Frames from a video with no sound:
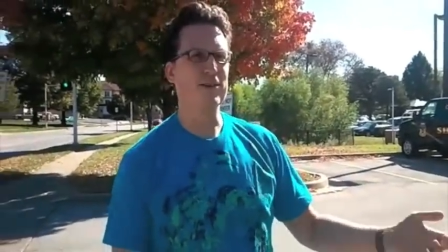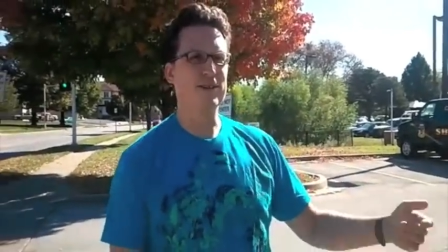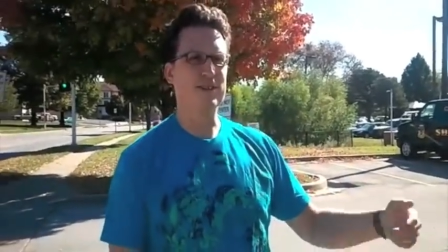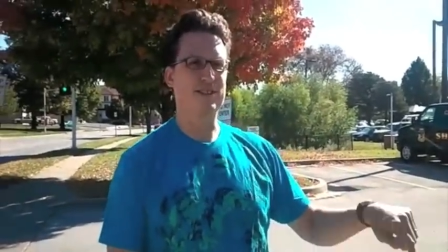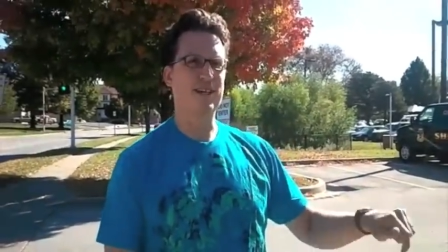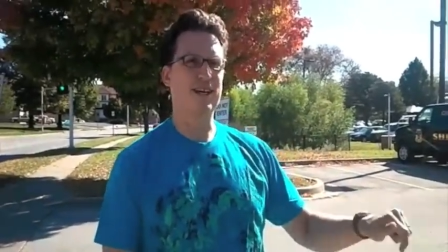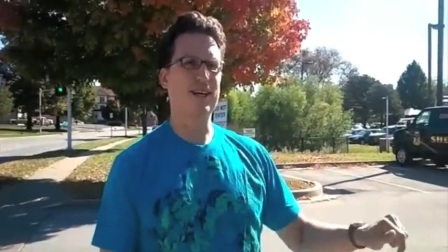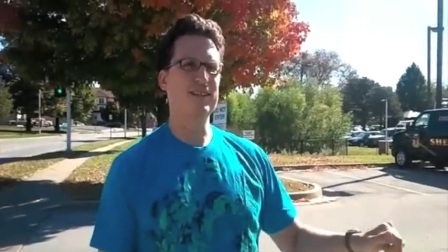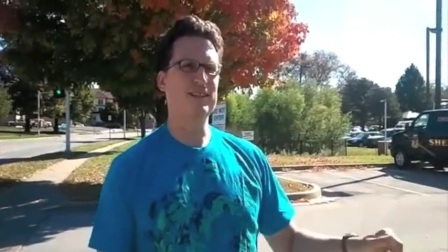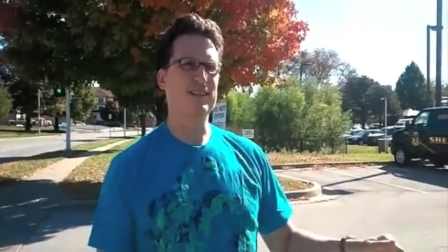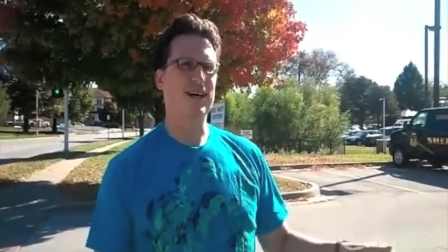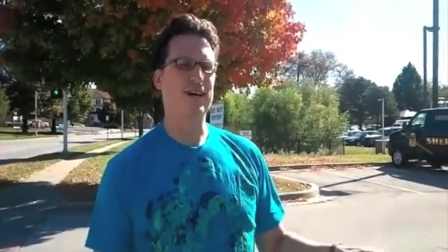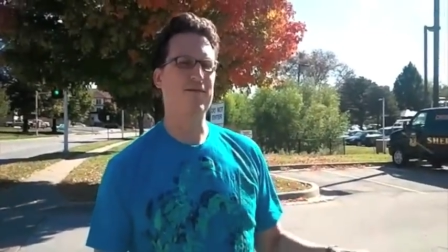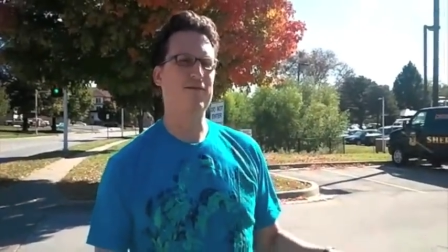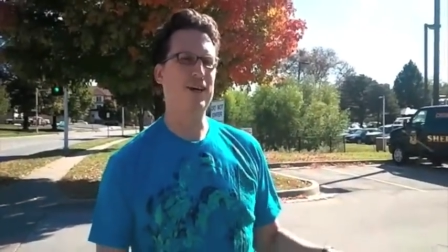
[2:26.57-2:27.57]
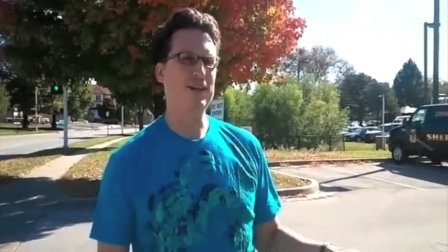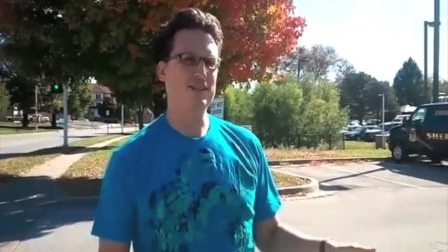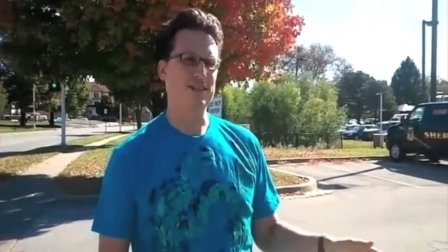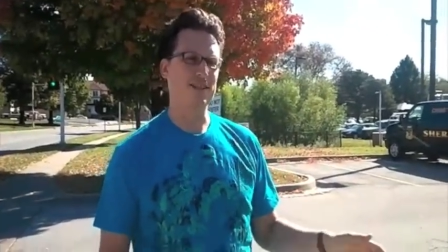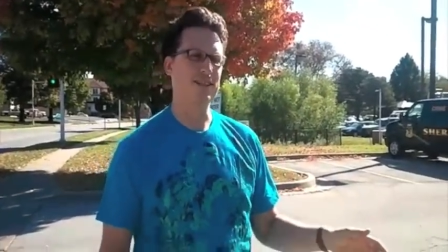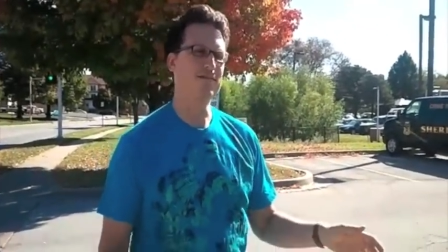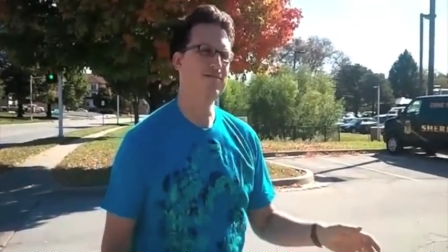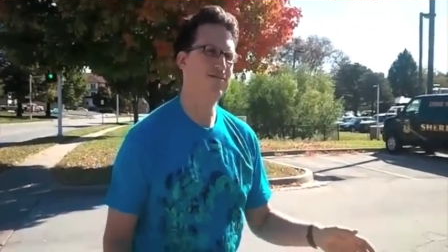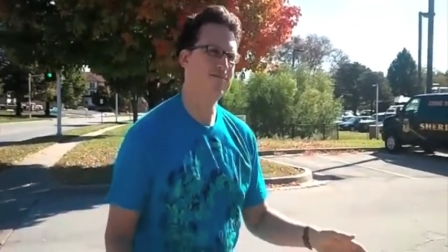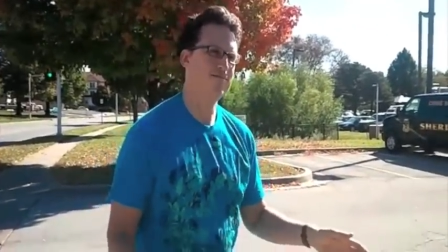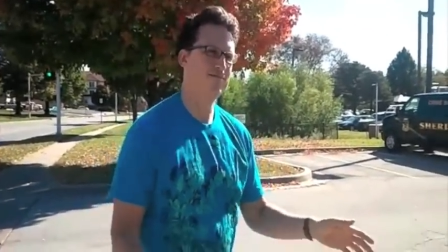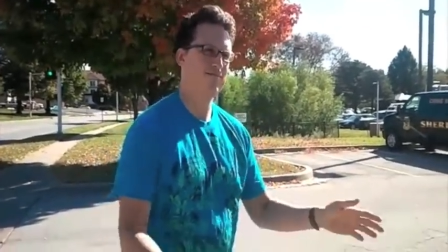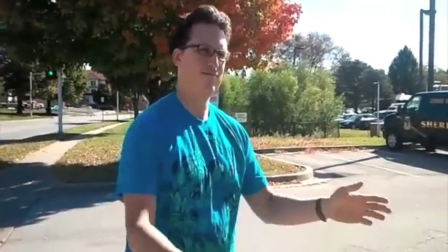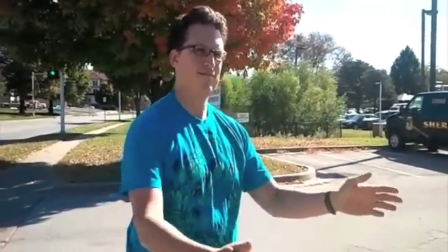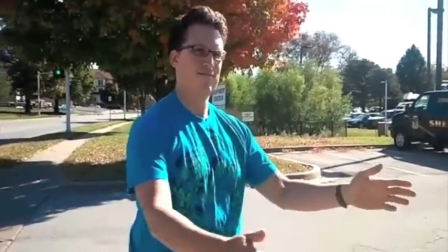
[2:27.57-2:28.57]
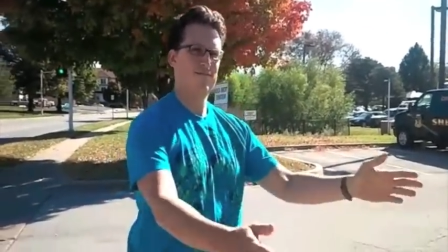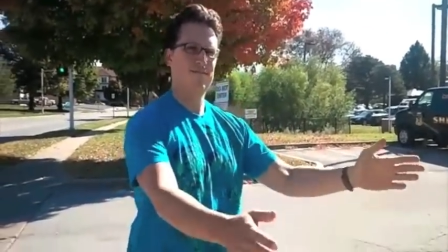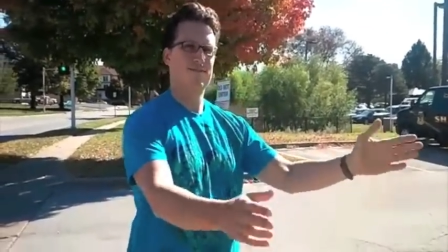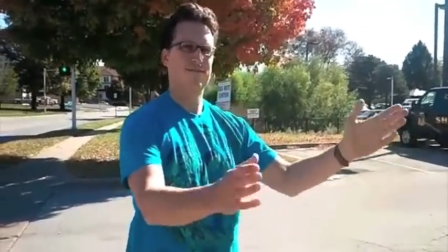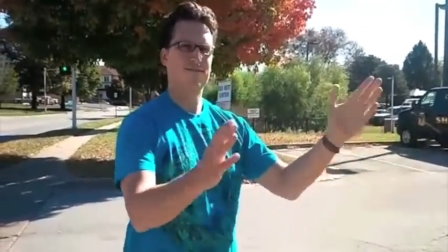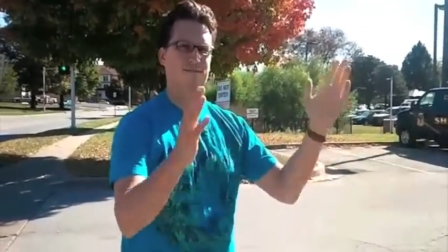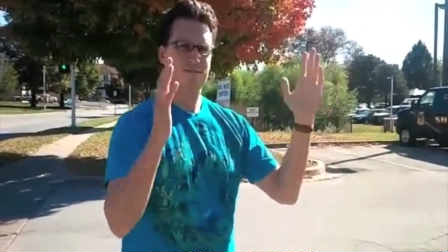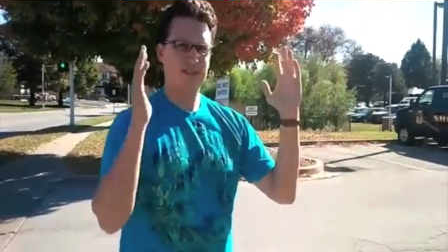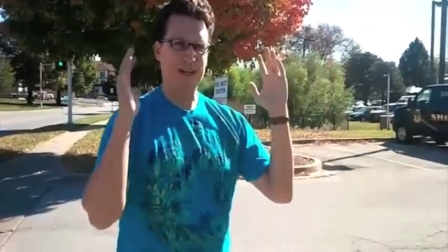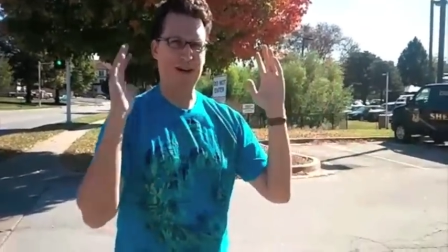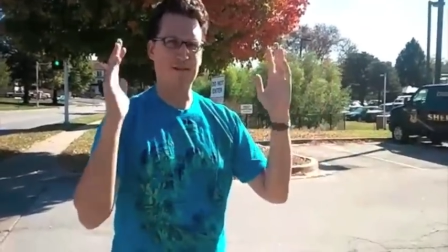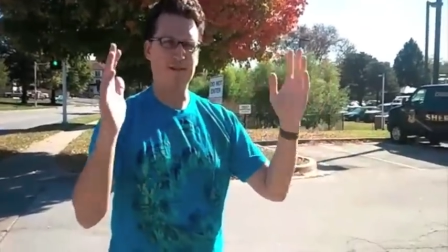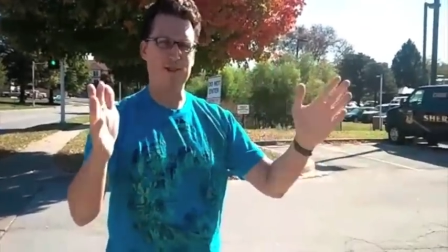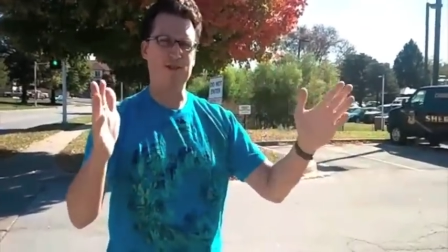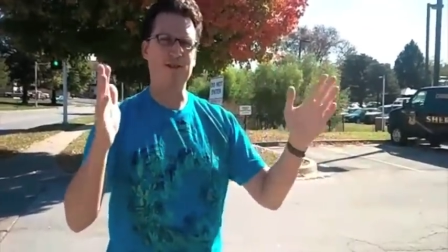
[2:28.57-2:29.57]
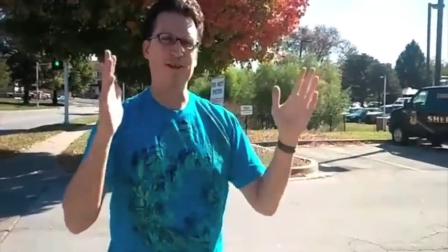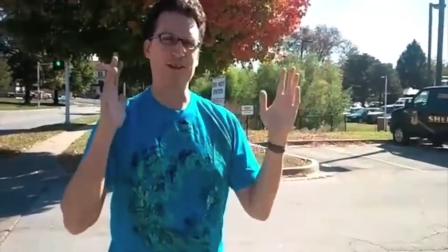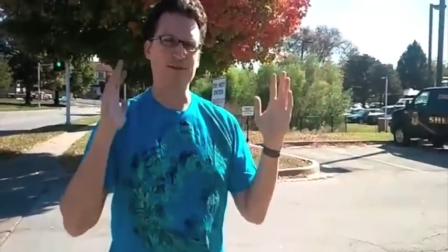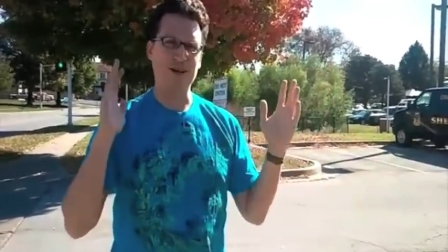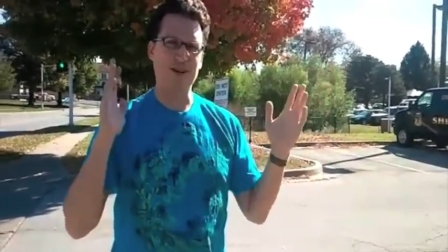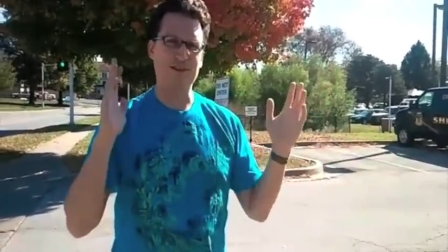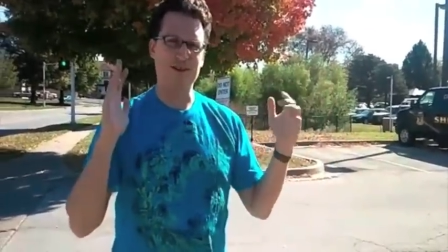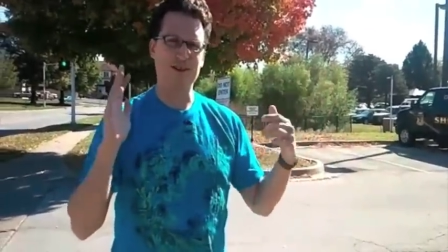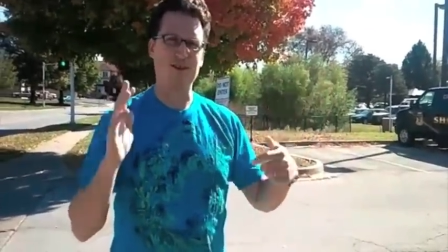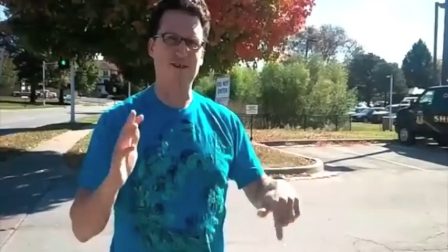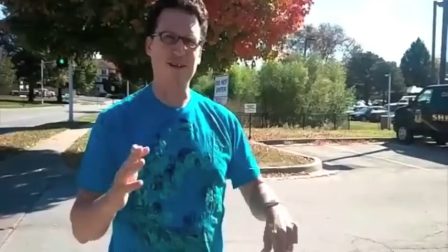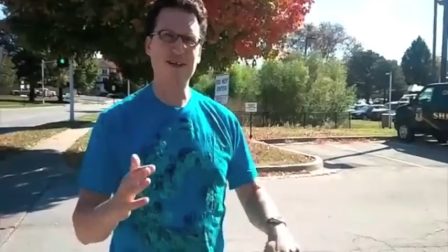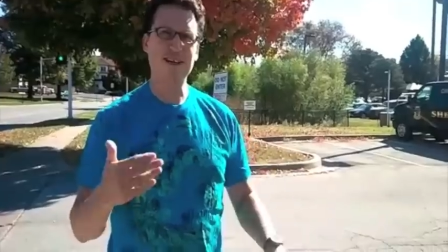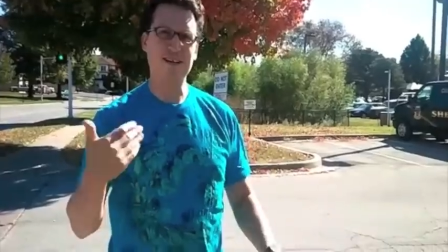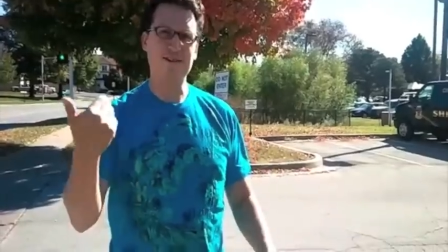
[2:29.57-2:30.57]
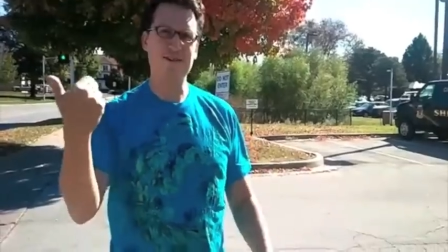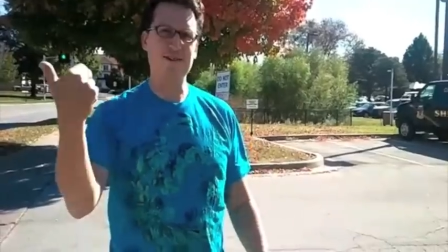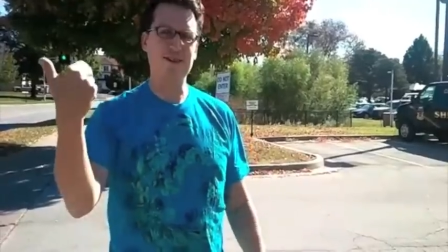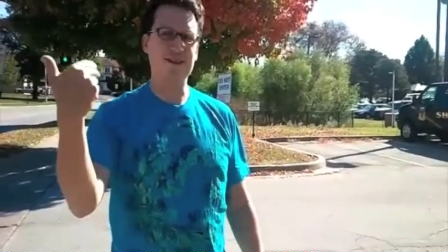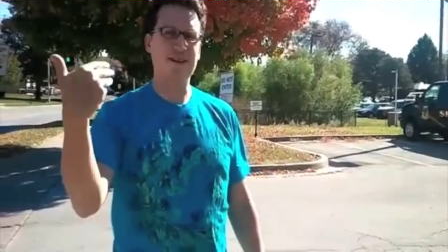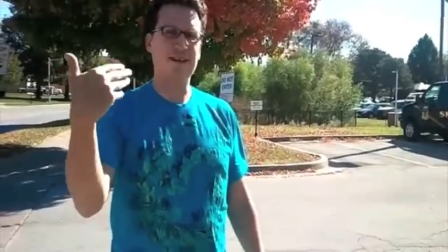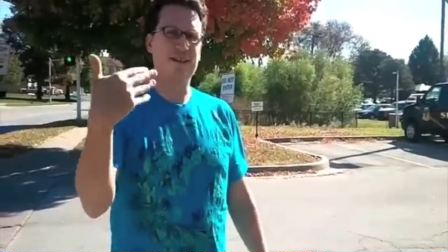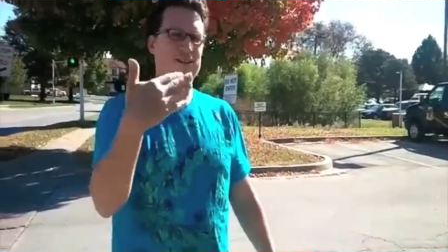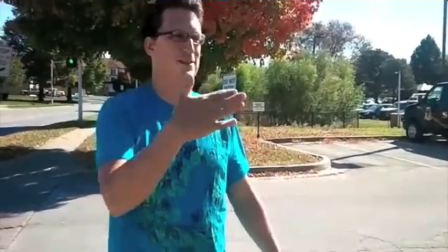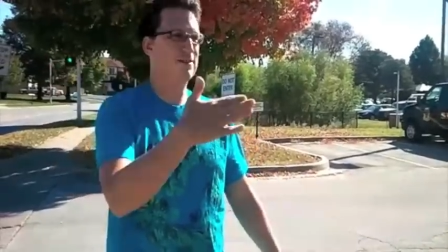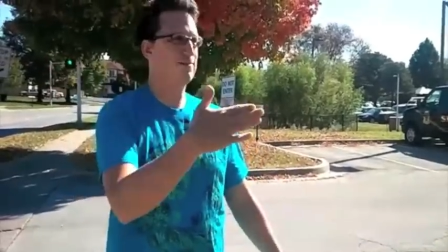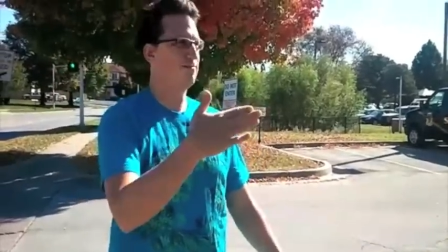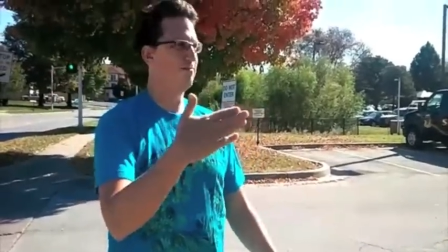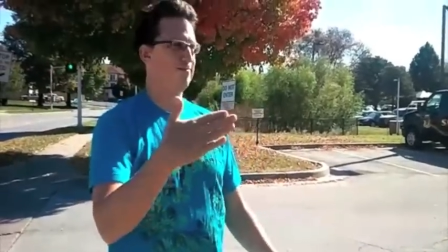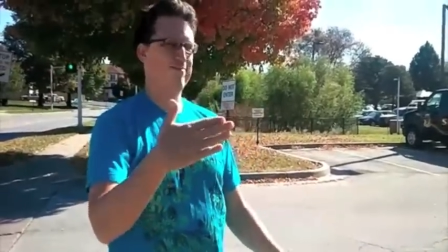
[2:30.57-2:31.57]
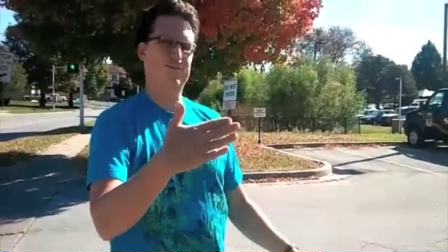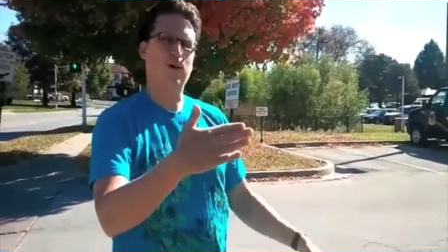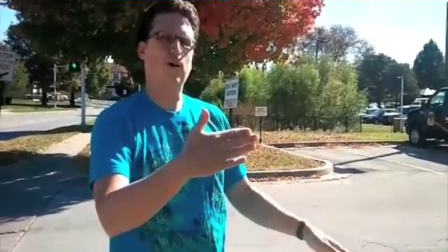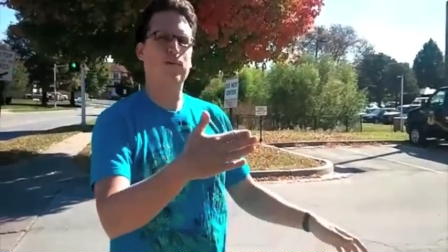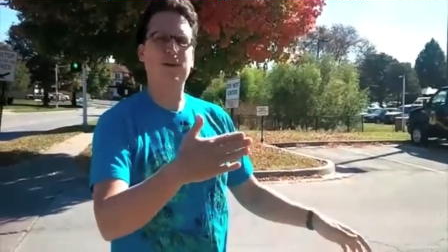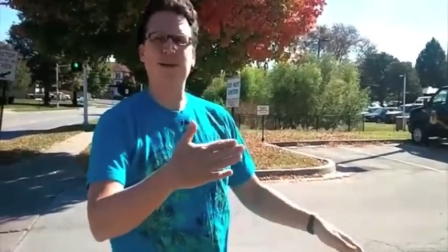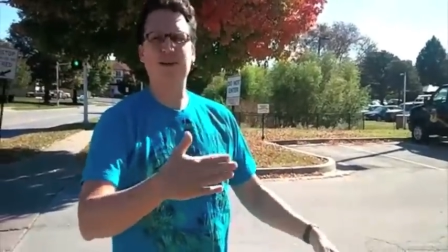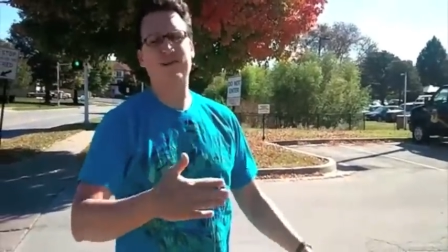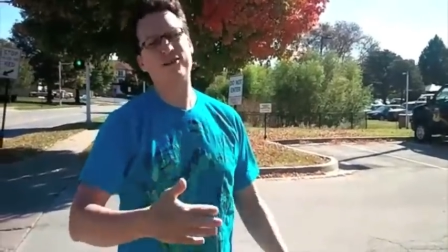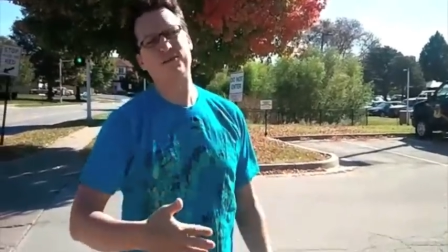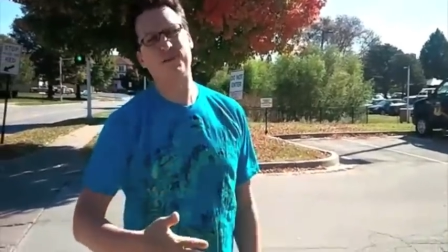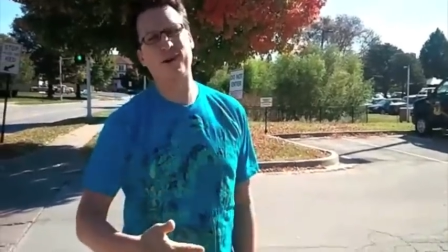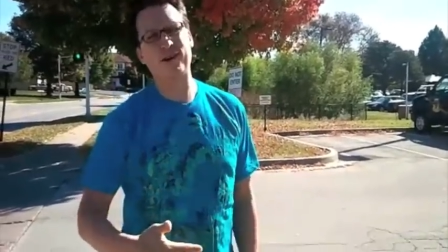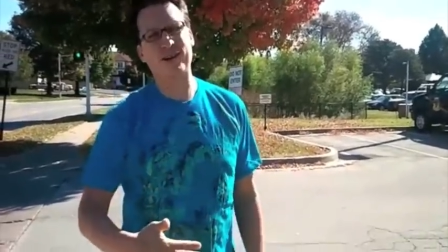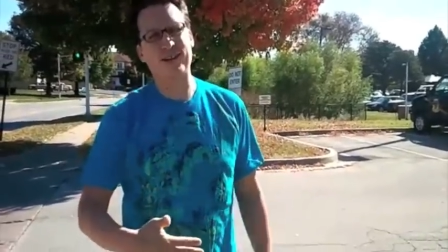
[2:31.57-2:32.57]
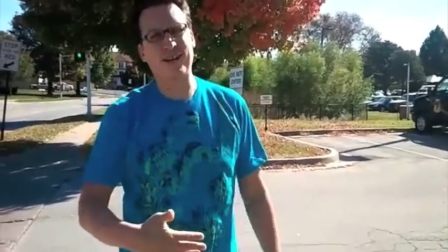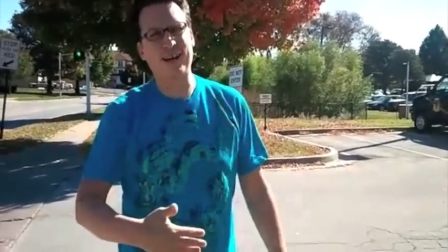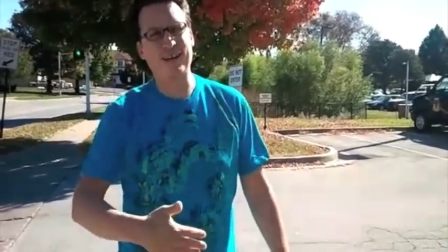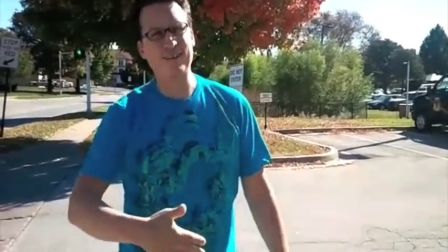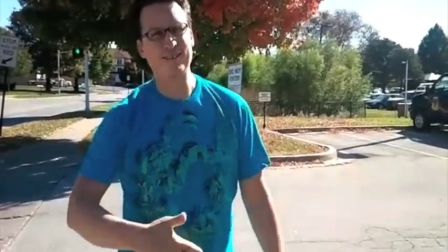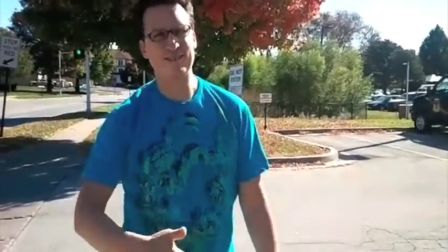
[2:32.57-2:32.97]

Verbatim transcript: The sign's not facing down the street the way they're going. It only it's perpendicular to the parking lot